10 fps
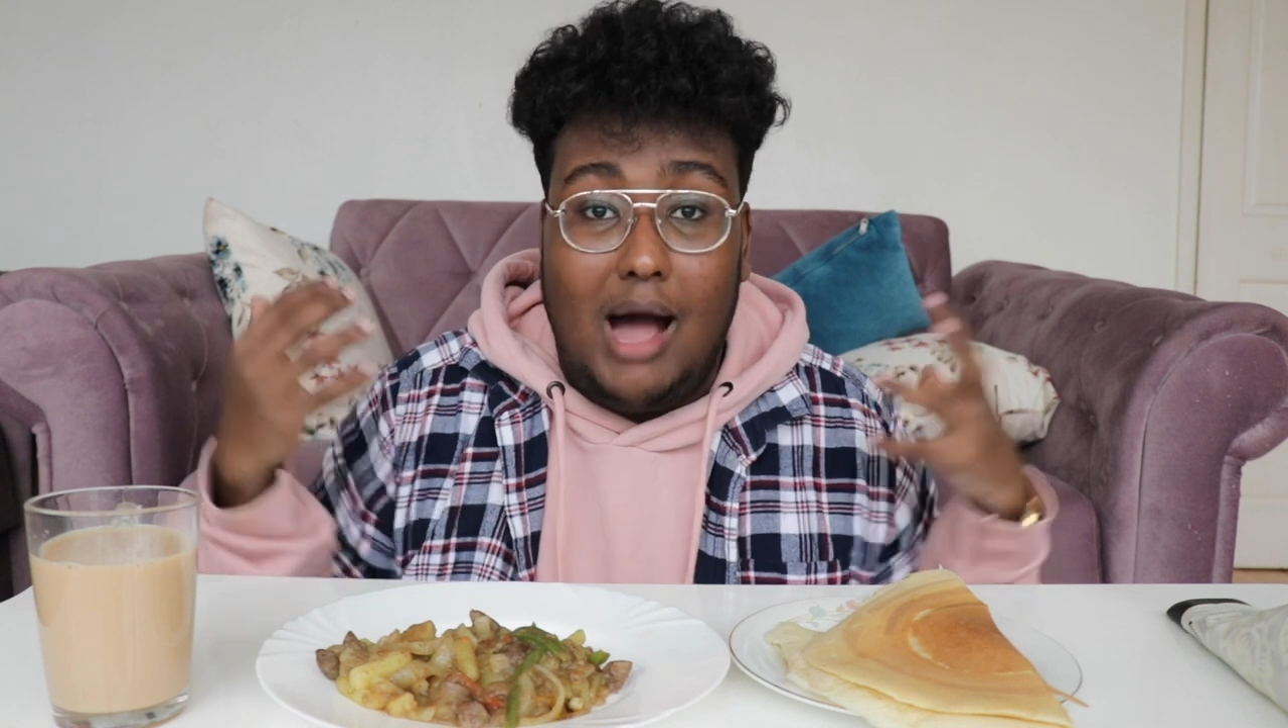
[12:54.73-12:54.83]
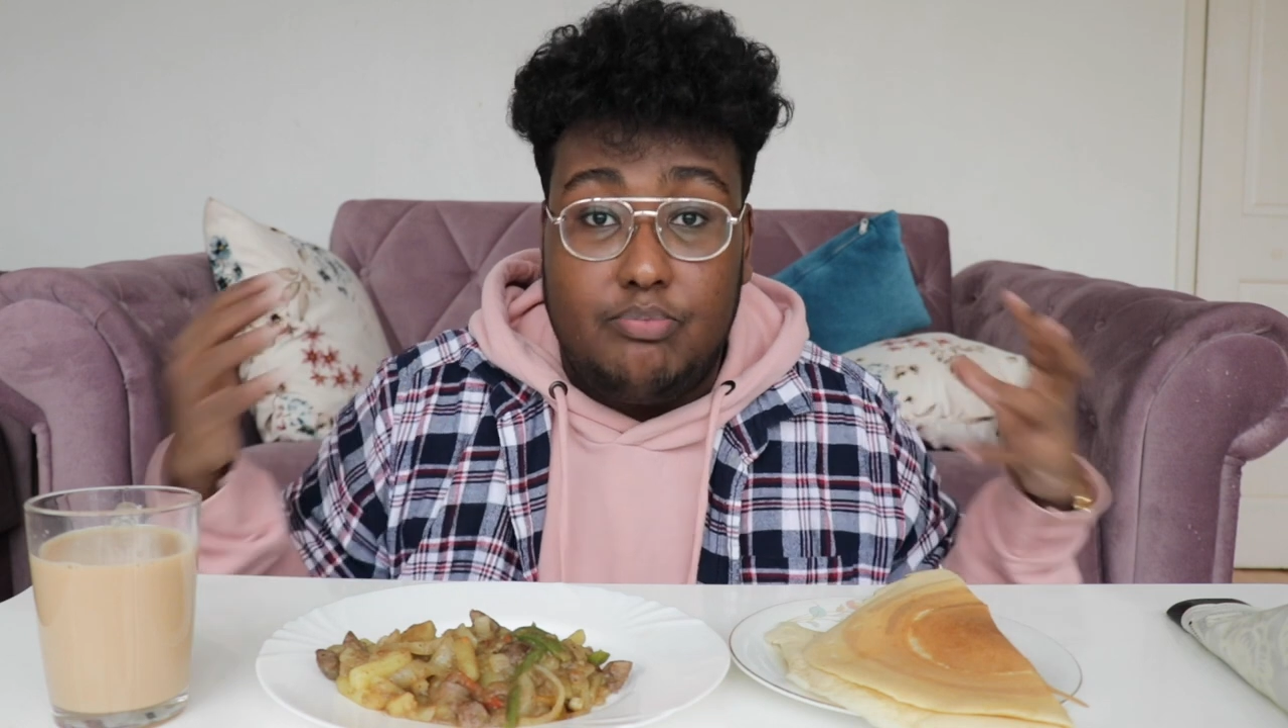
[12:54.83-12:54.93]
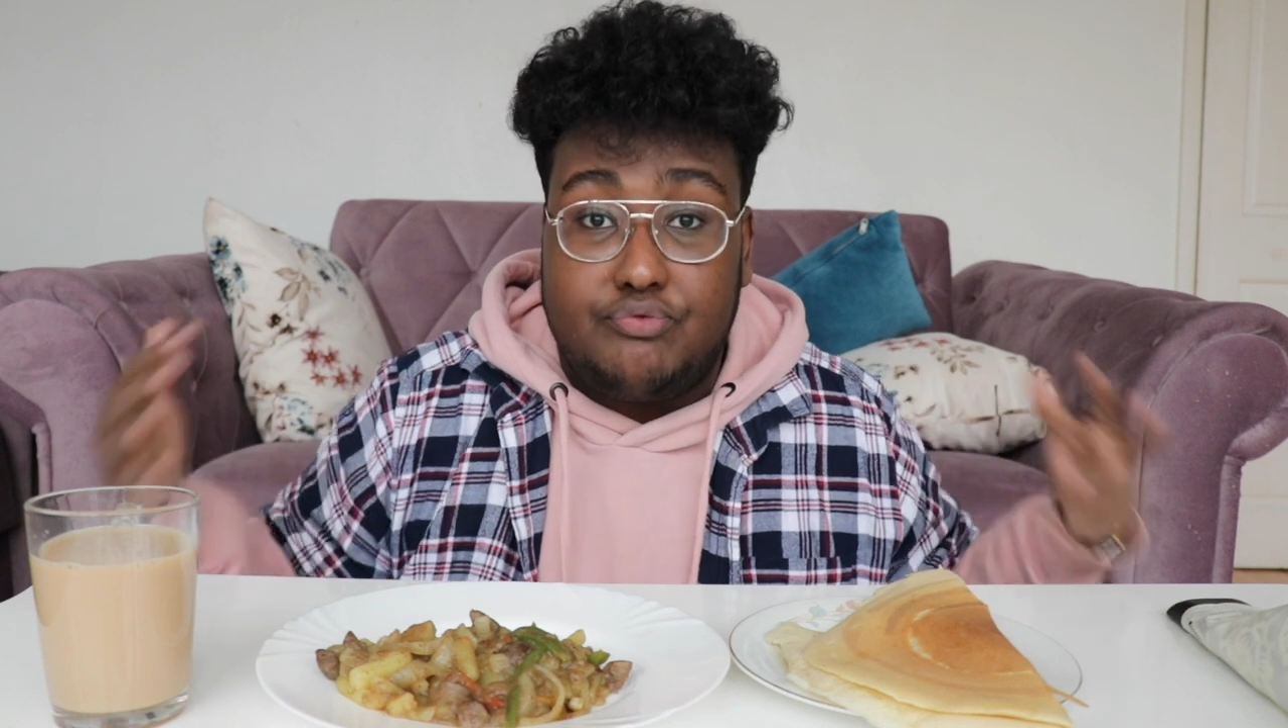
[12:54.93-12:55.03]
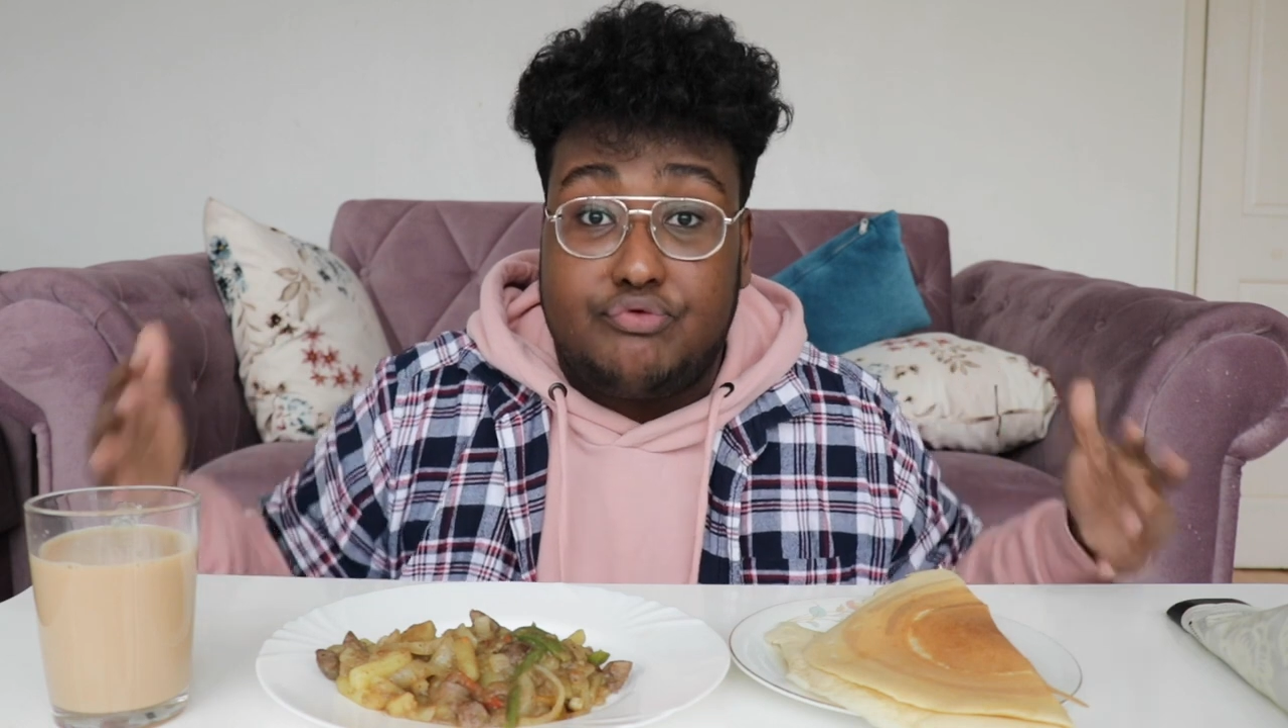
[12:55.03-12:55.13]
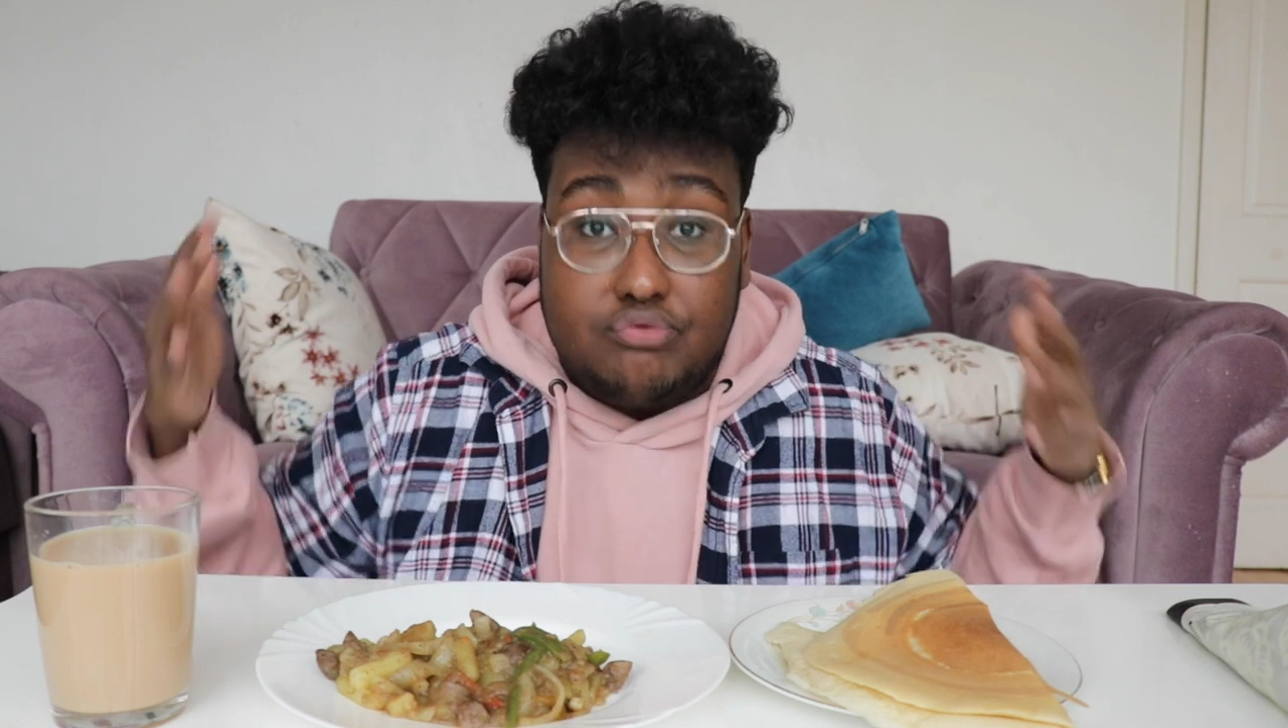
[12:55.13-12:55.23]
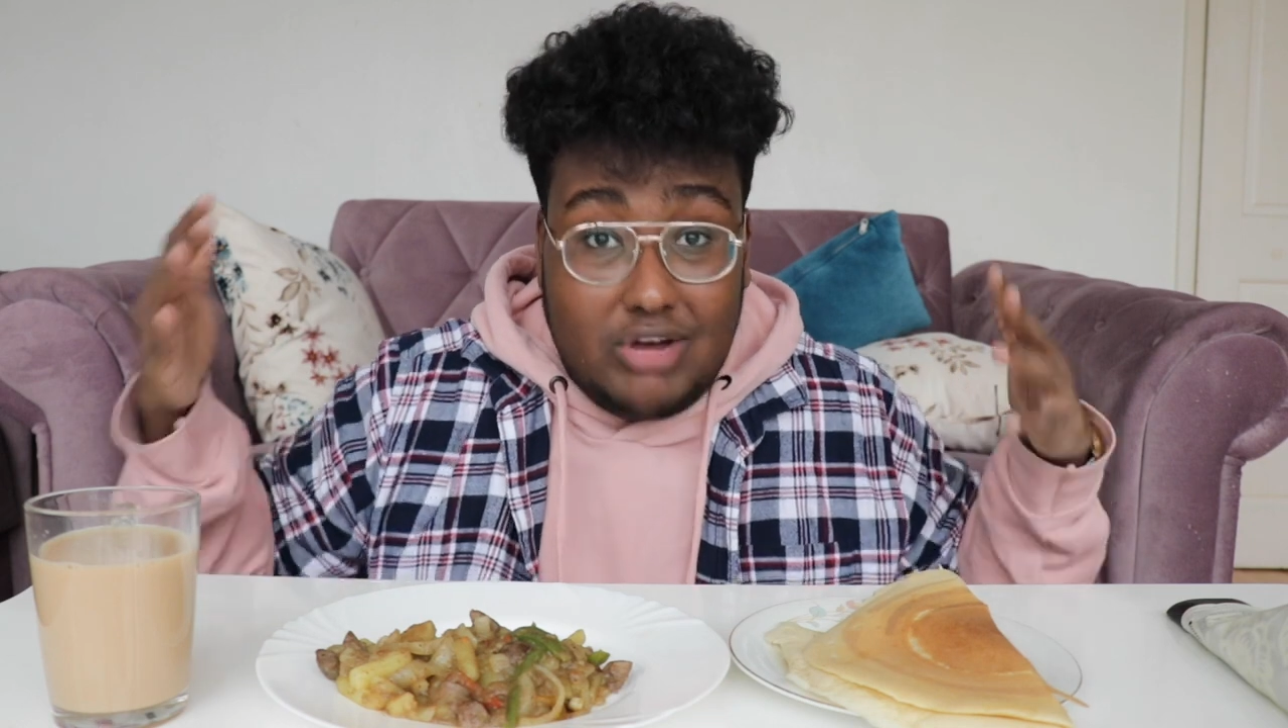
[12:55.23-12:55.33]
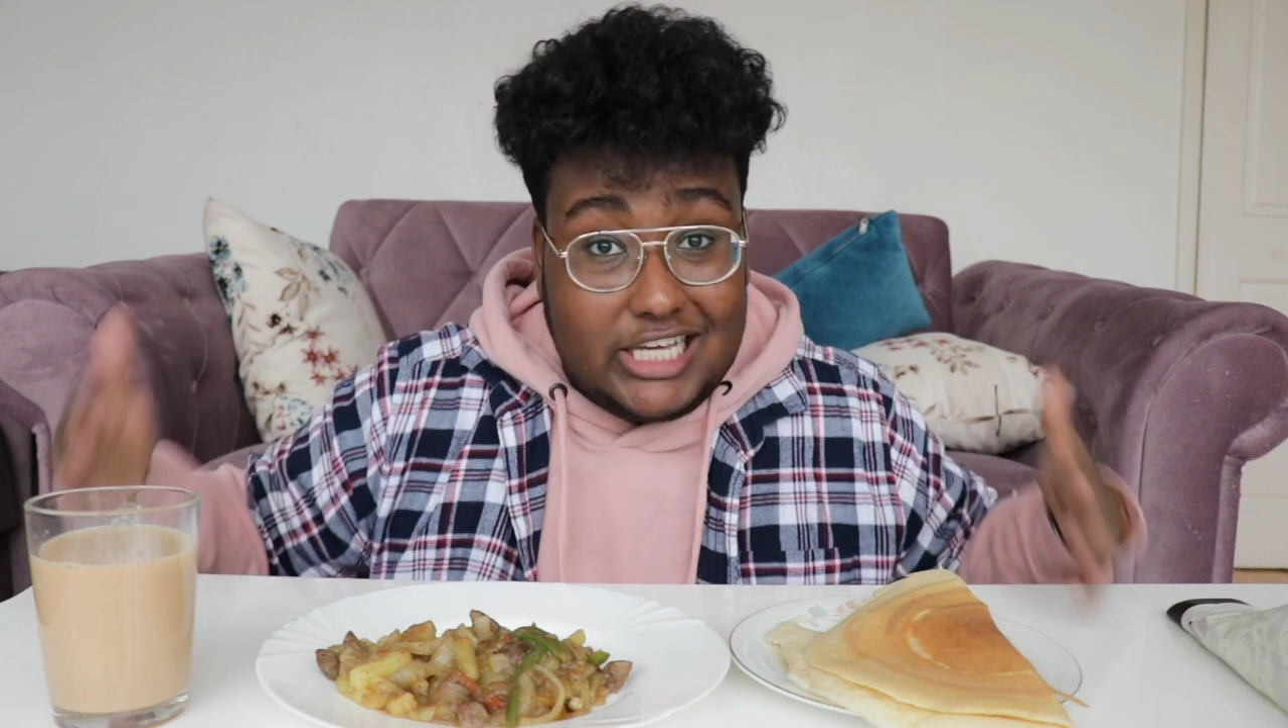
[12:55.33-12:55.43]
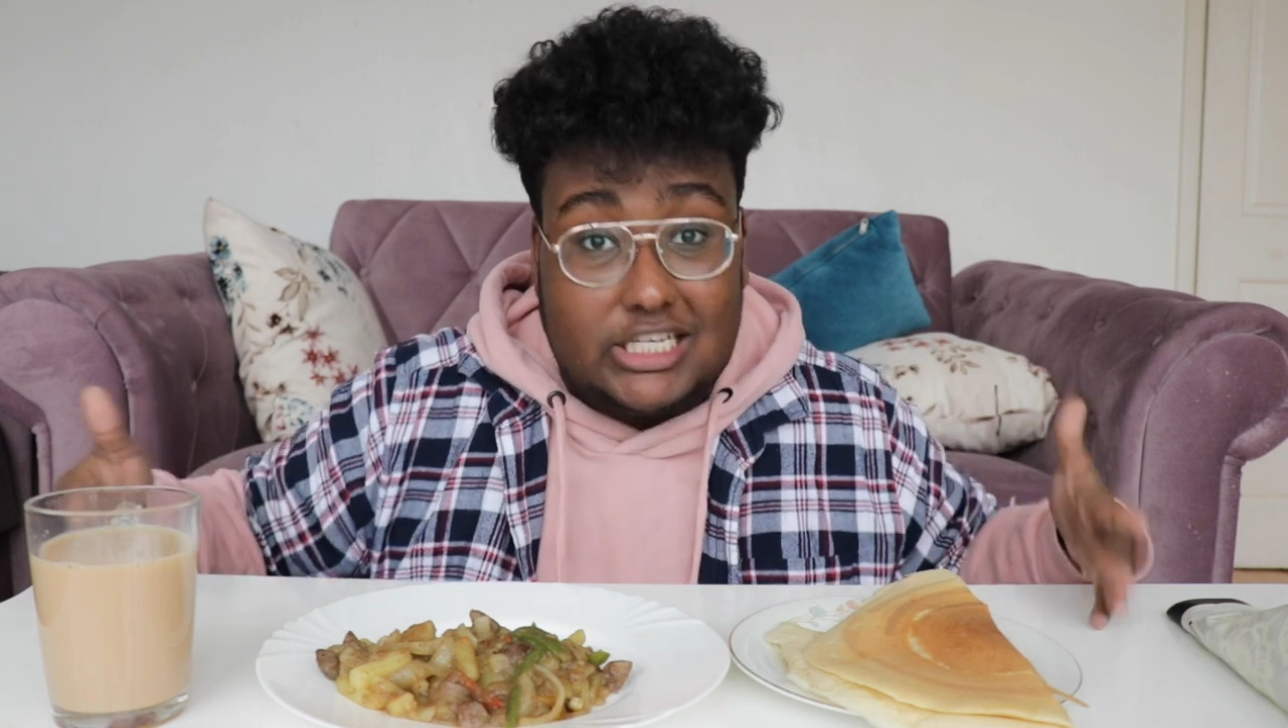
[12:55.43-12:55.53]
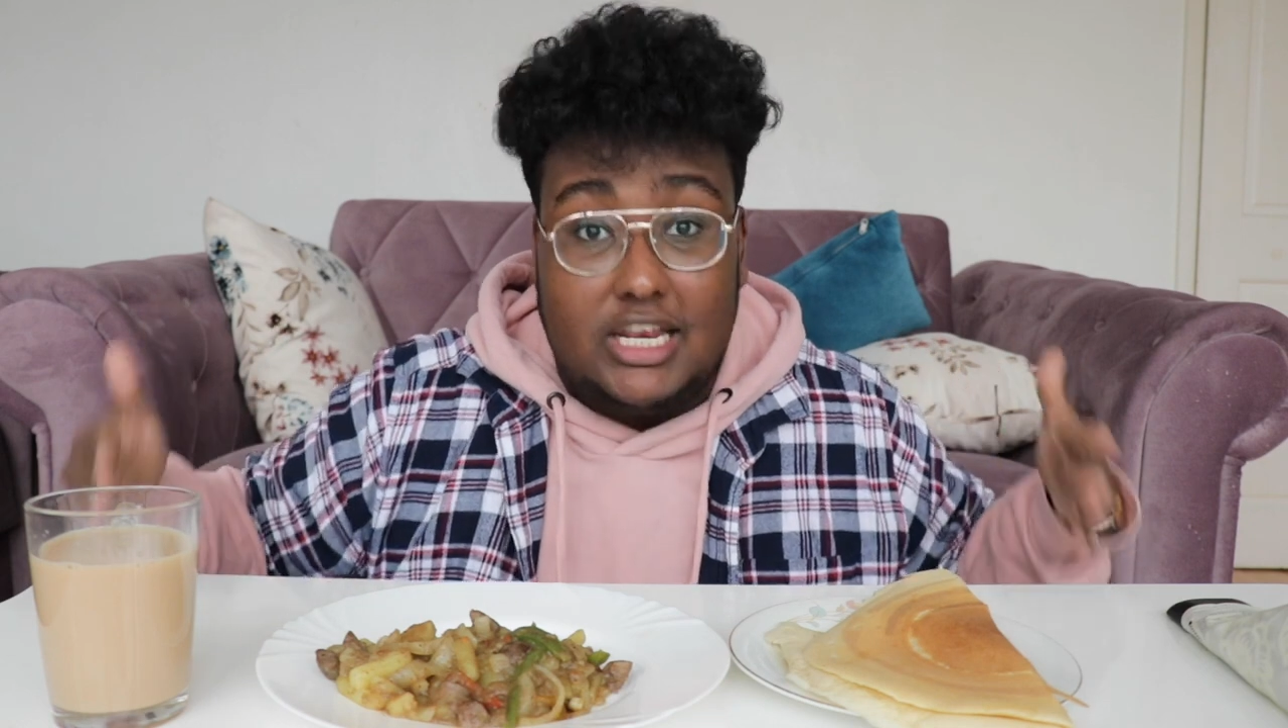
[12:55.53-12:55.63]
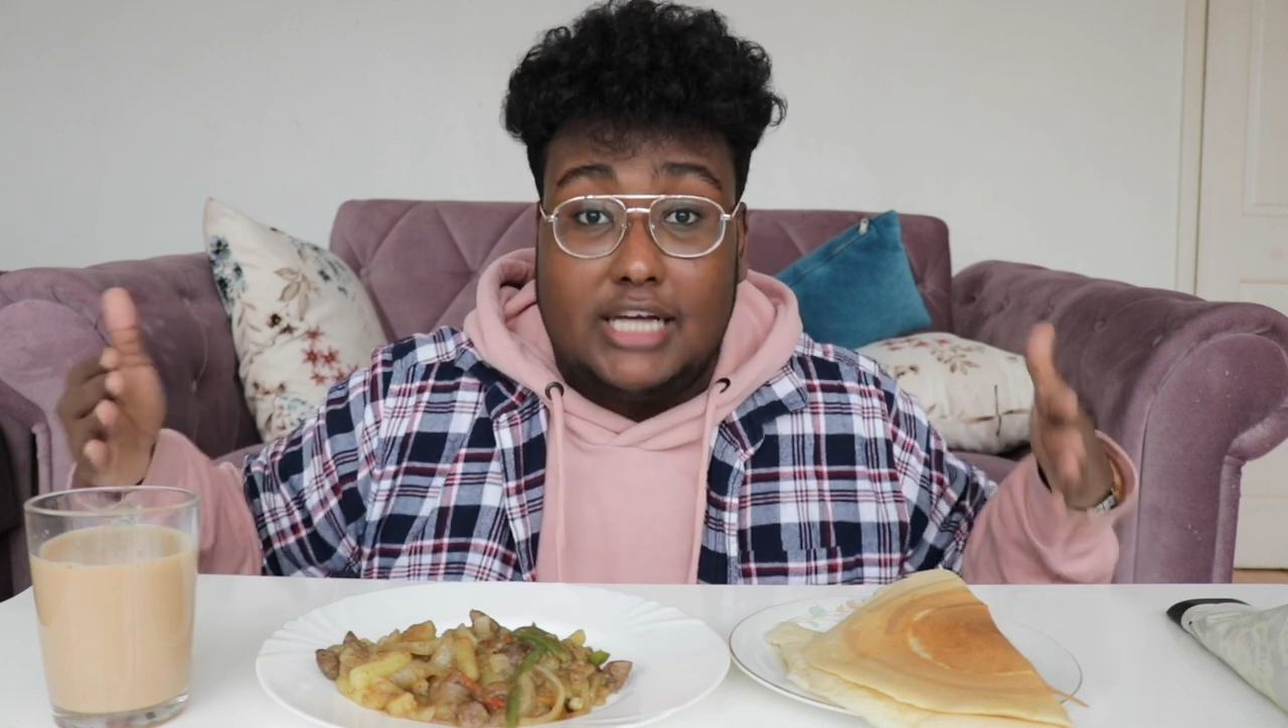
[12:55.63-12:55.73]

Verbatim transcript: I'm literally